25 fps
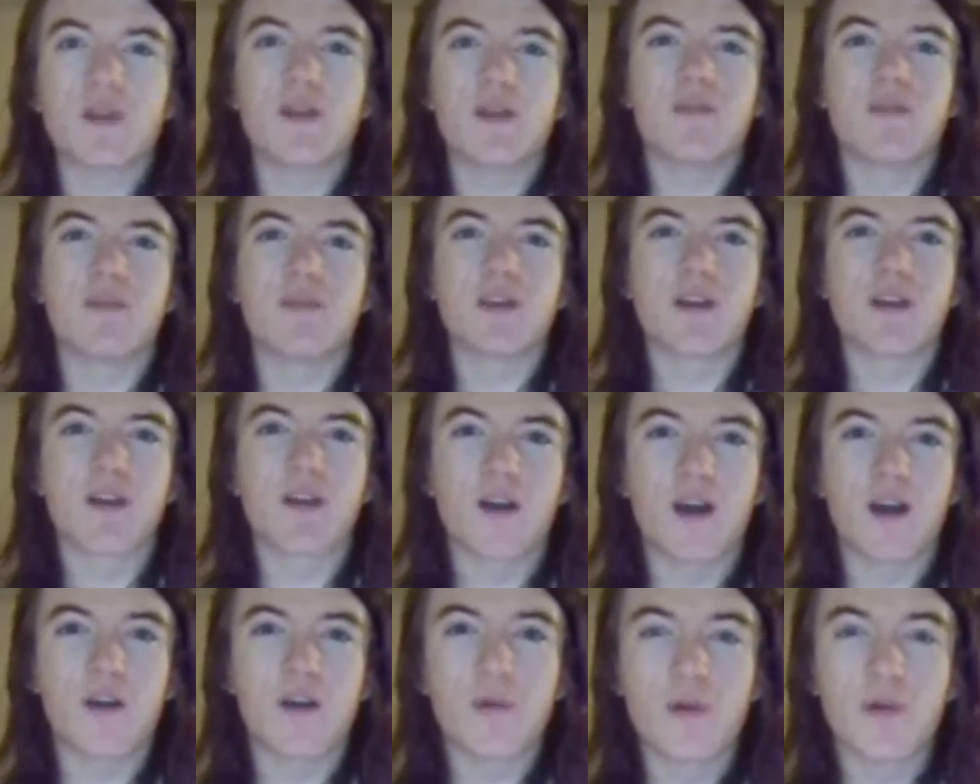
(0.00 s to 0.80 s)
I
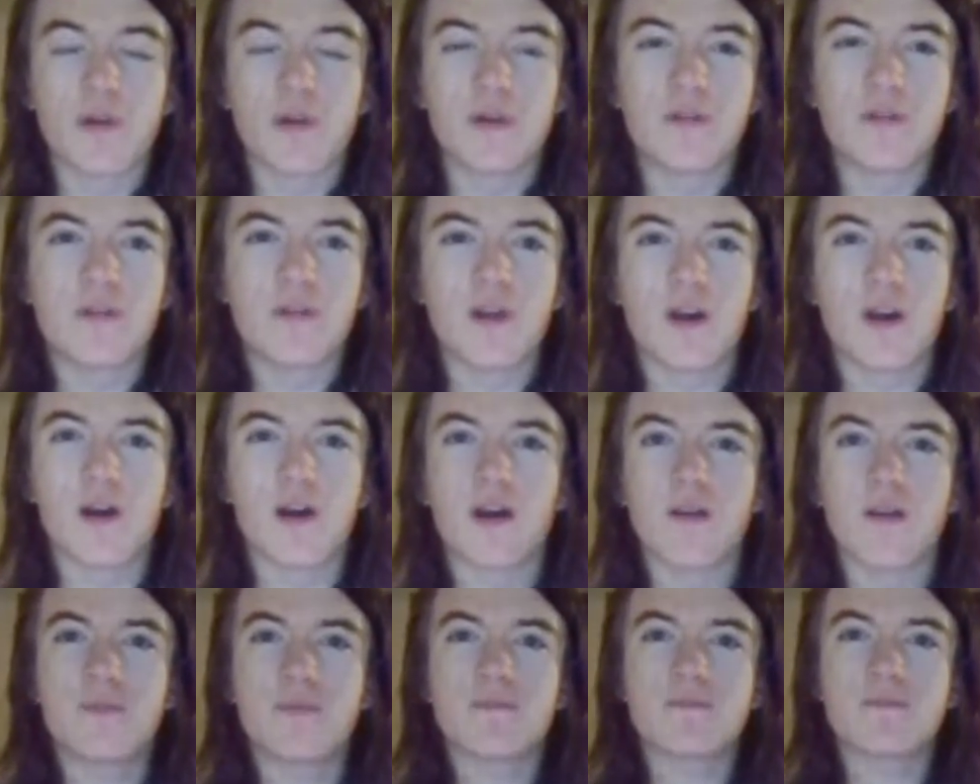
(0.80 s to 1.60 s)
figured I would
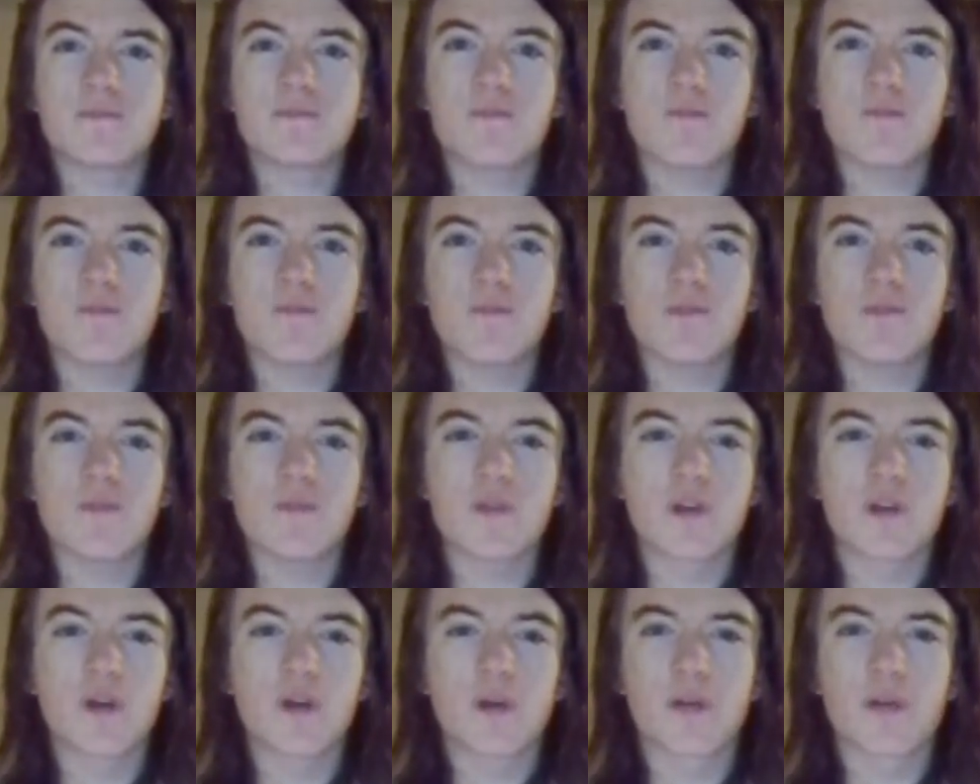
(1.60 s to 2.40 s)

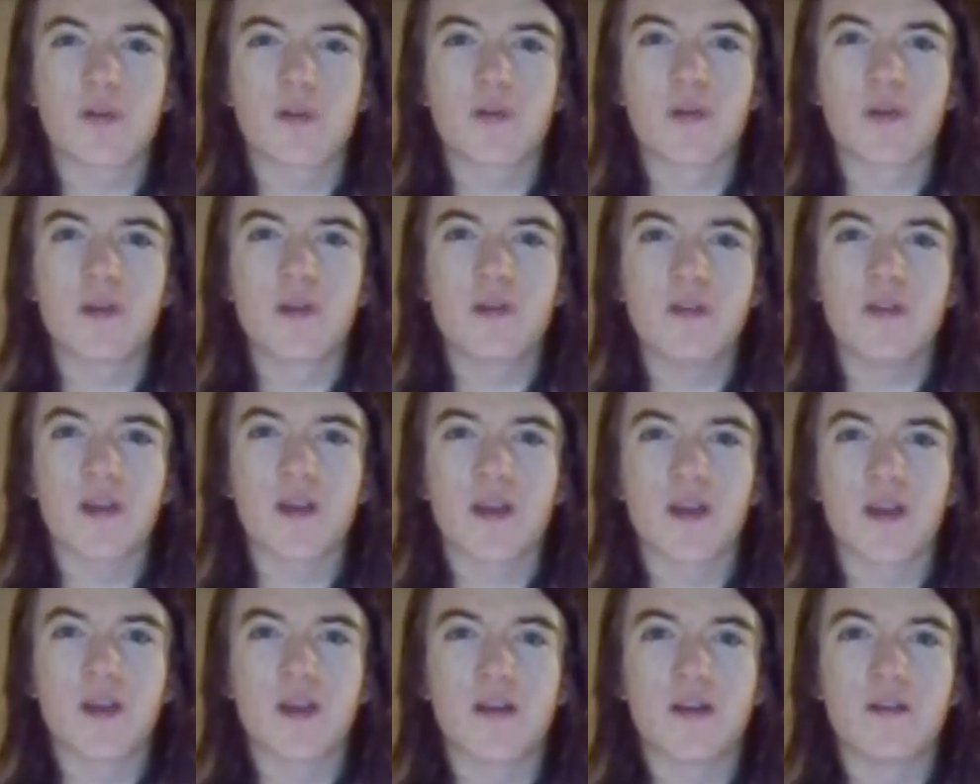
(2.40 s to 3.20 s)
go through
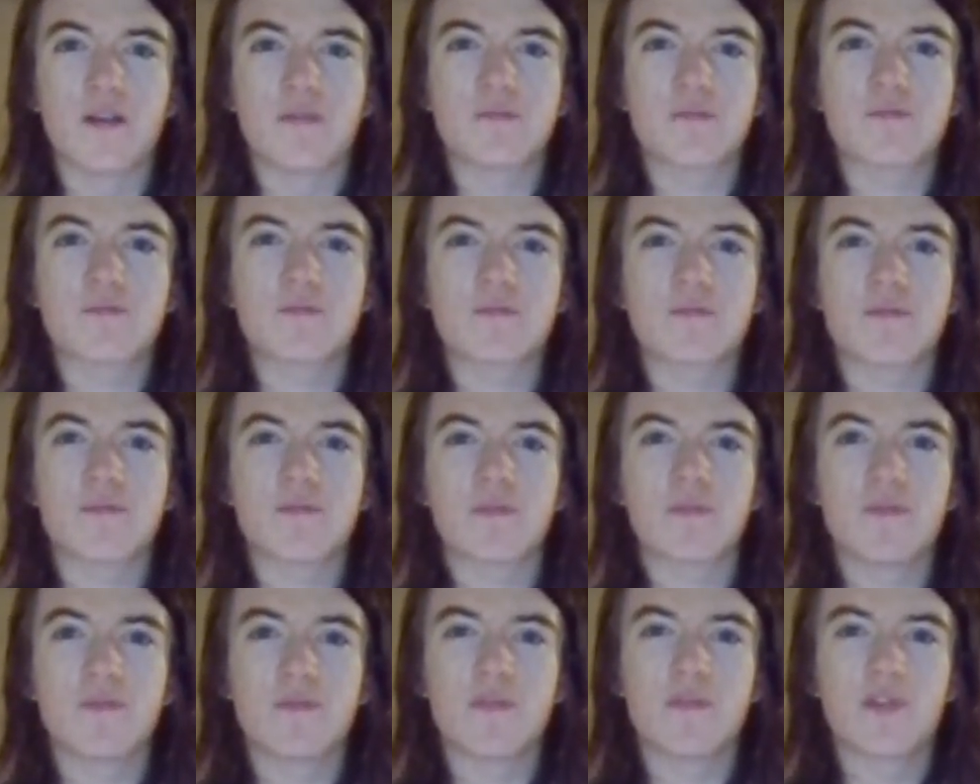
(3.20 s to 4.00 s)
it and
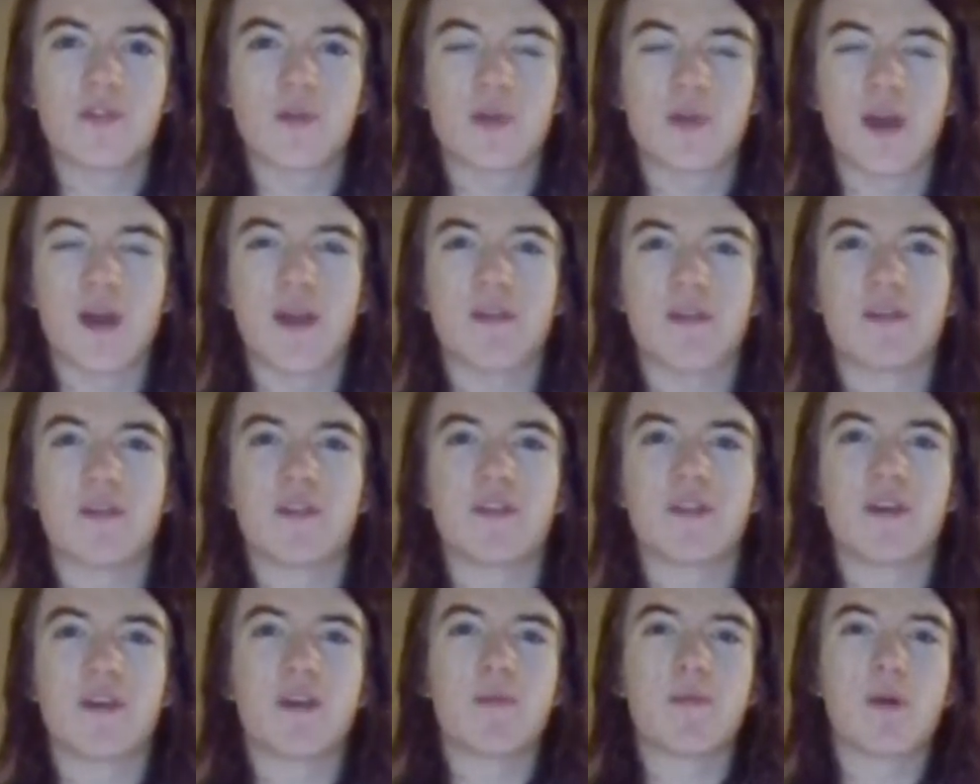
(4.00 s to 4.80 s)
see what I have
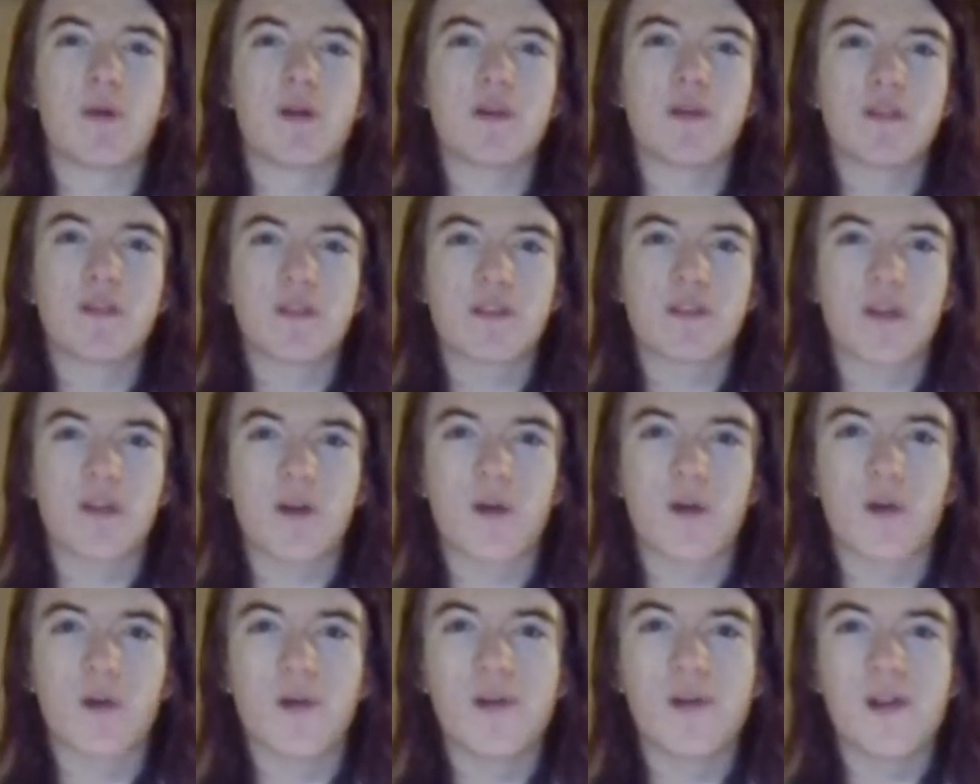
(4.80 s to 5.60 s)
to say about it.
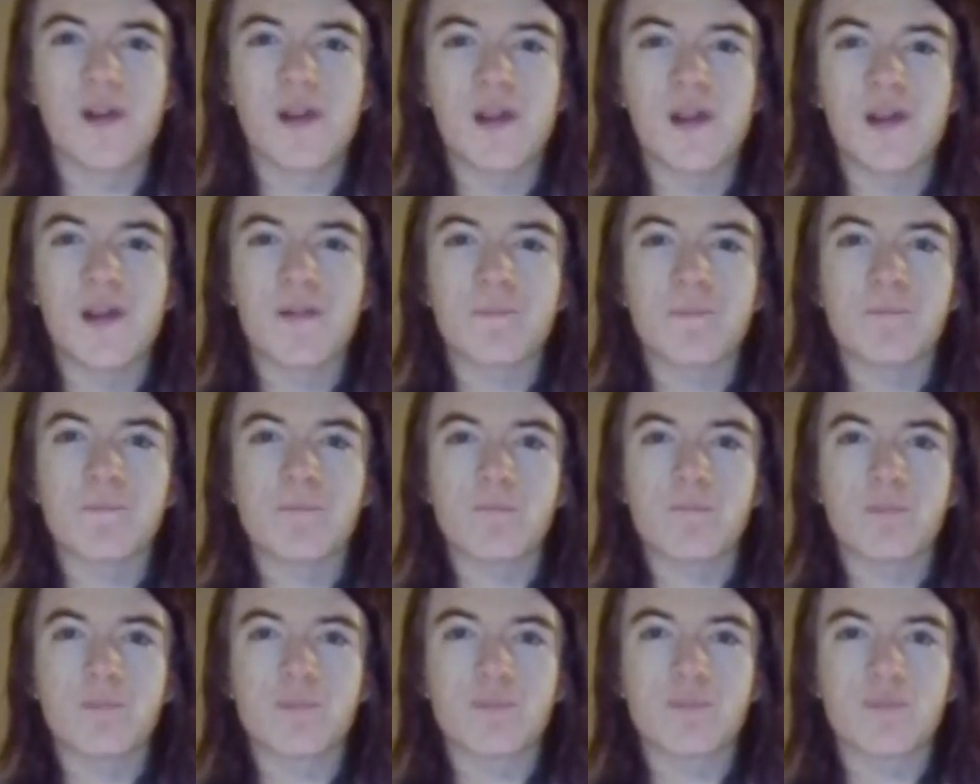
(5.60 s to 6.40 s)
So,
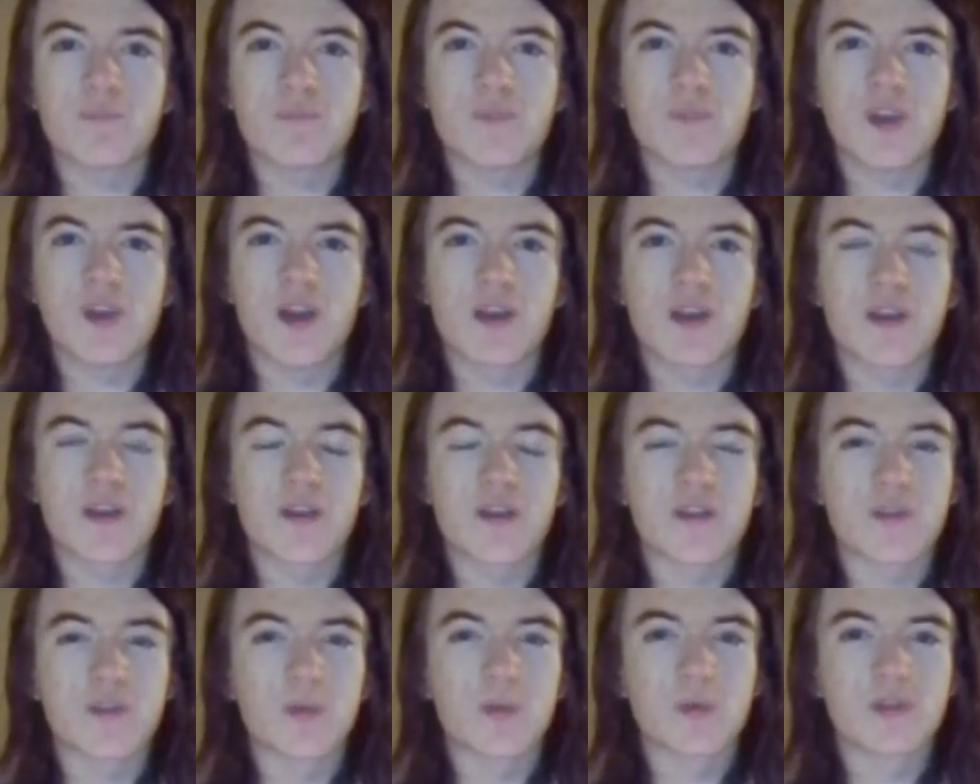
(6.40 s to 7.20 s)
yeah, I
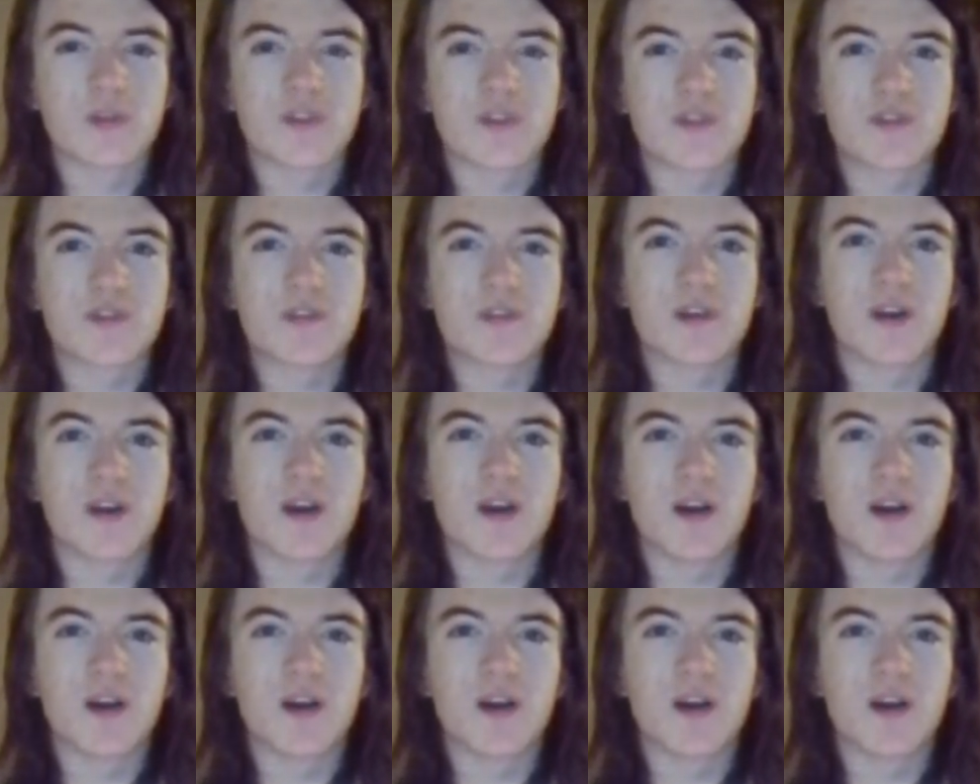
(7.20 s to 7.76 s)
guess we'll just